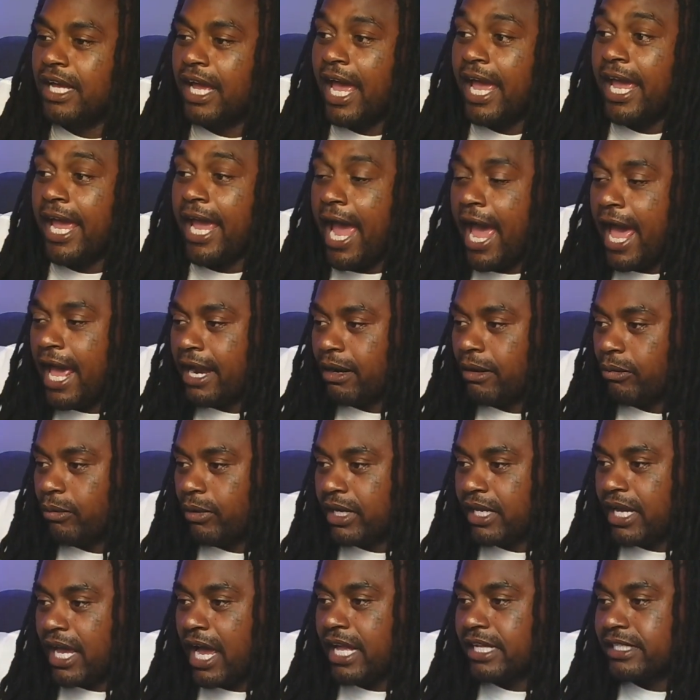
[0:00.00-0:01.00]
Hey, Adam,
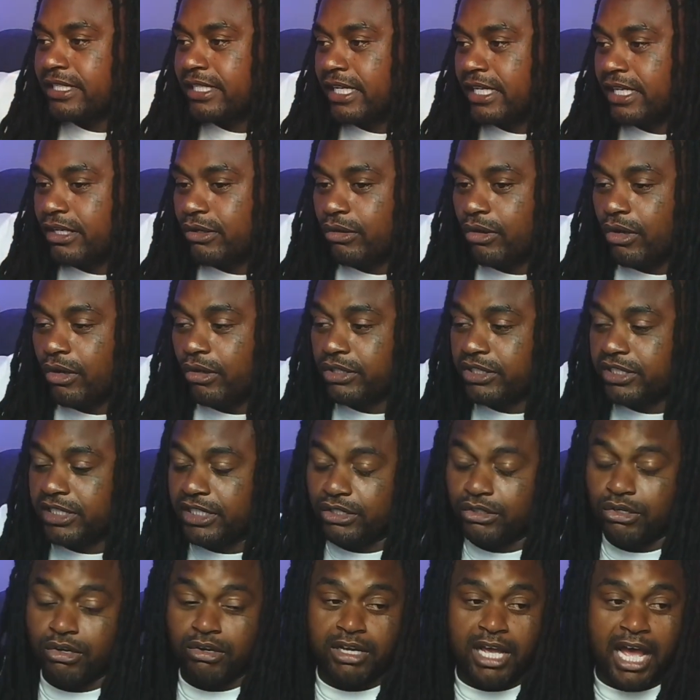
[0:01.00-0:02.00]
what did God tell you? Well,
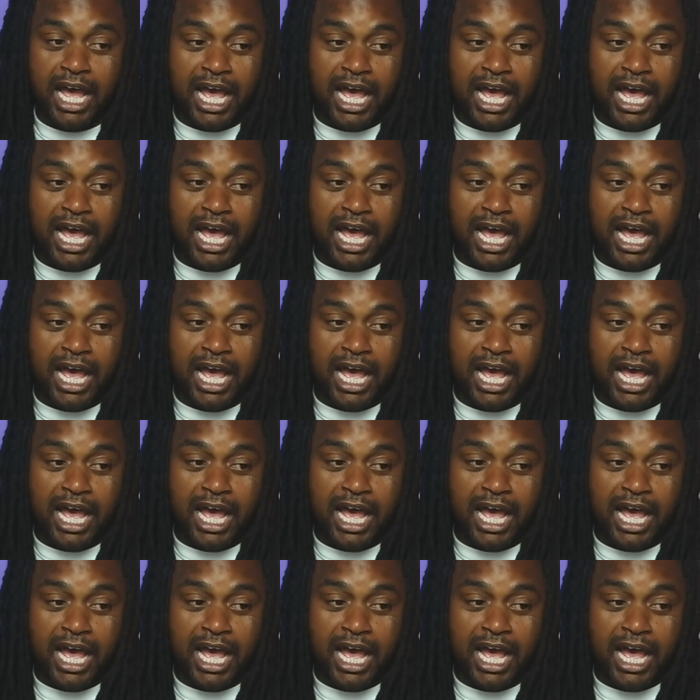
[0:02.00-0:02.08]
shit,